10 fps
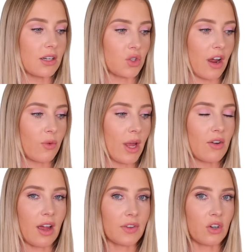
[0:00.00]
our driveway
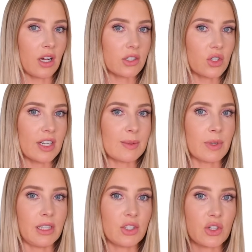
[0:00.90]
around the grass trees,
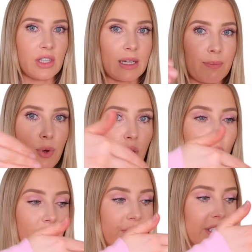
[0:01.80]
but literally like
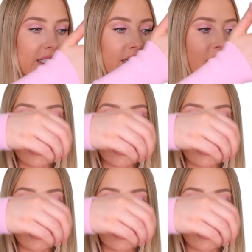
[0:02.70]
perfectly,